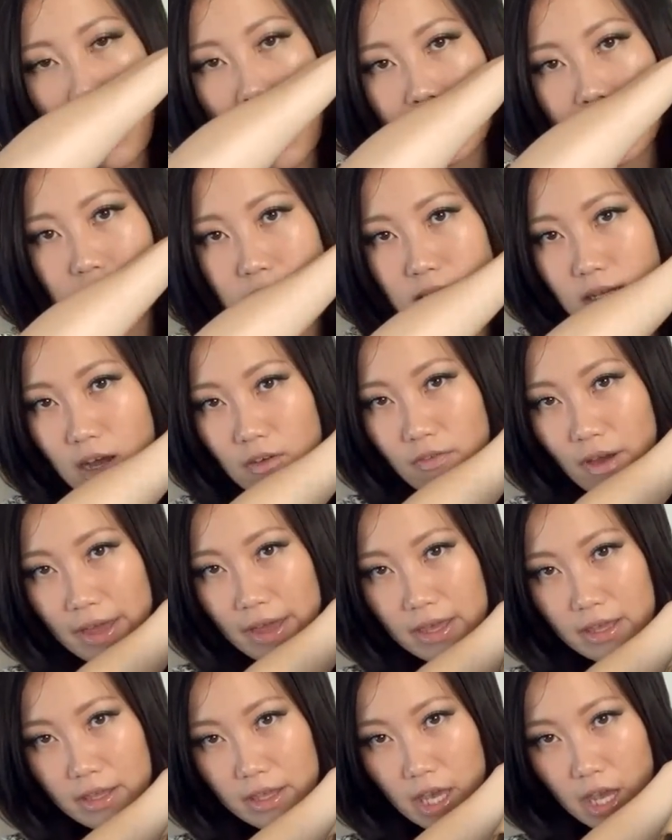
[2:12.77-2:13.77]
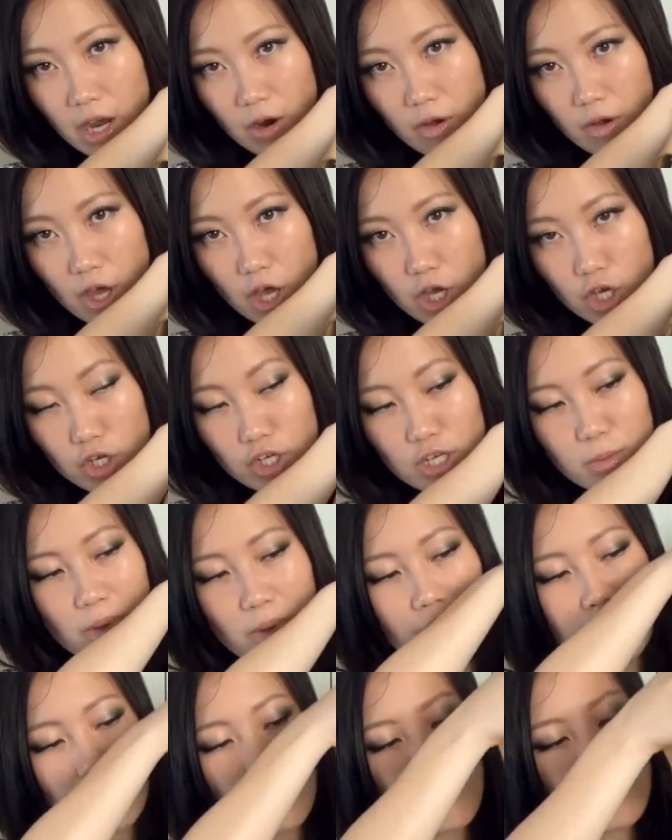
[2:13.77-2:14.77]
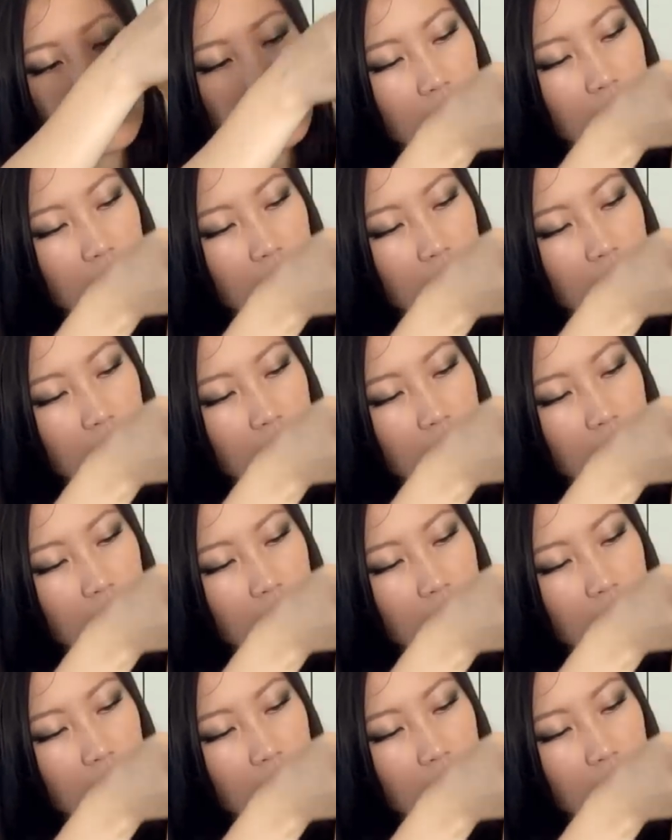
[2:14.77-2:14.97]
wide enough I can carry a good amount of